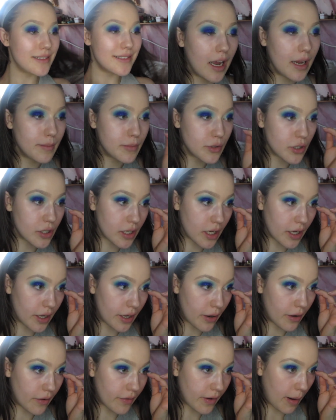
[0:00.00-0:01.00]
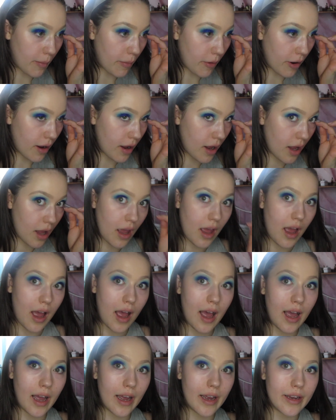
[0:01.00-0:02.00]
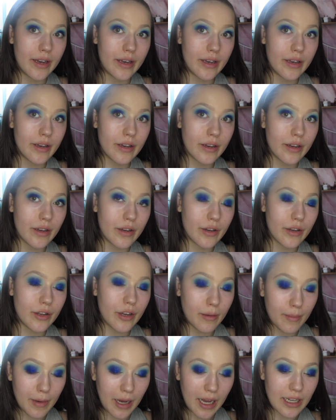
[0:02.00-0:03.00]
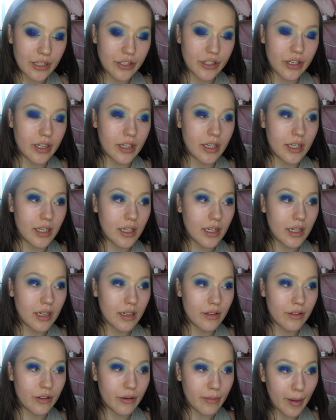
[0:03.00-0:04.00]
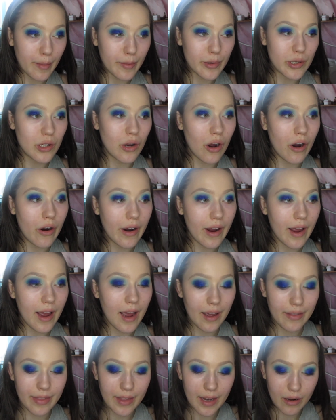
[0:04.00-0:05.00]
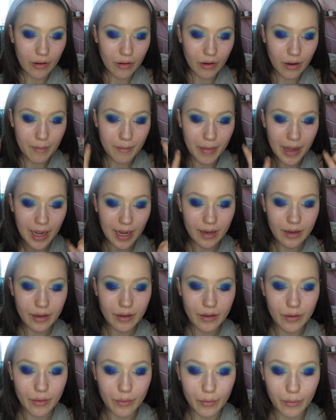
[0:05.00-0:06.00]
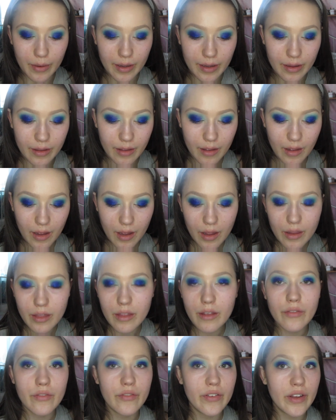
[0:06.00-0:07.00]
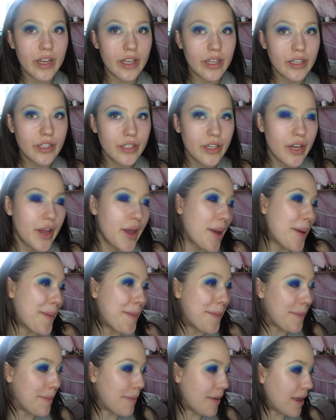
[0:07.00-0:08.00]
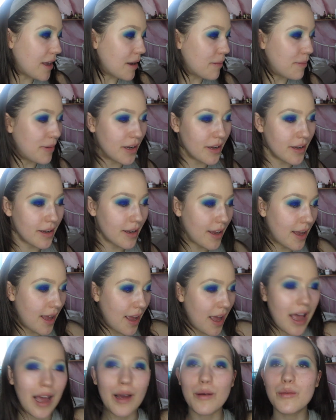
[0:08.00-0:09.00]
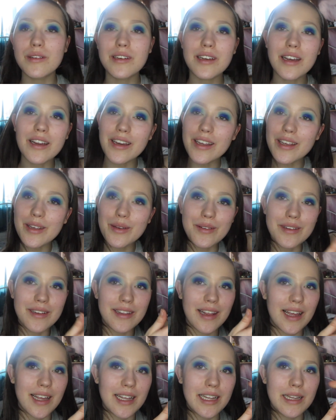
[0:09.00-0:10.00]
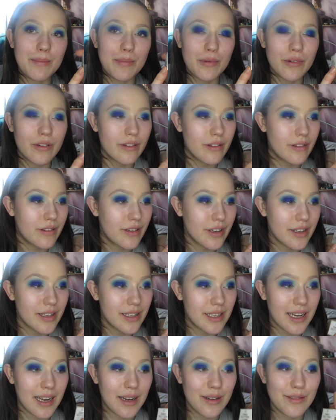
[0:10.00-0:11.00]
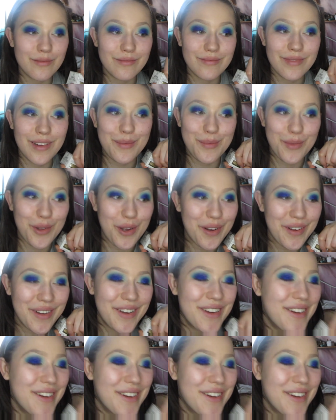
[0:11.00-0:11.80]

I'm just gonna go off camera and curl my lashes, do my mascara, and then I'll come back with the finished makeup look. I was gonna use this, but turns out I'm not.